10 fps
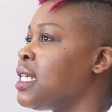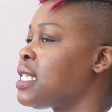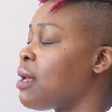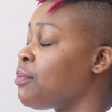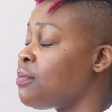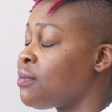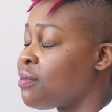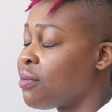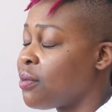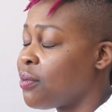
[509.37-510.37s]
some
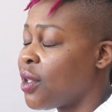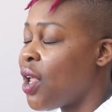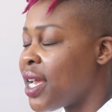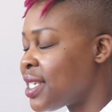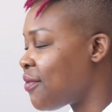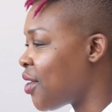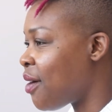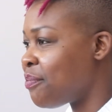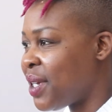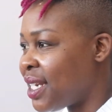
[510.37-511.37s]
clients have
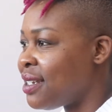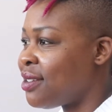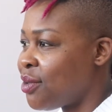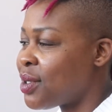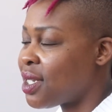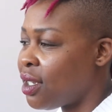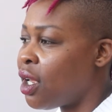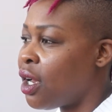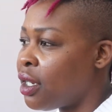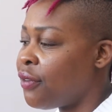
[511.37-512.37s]
not been into a
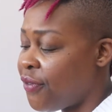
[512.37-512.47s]
salon,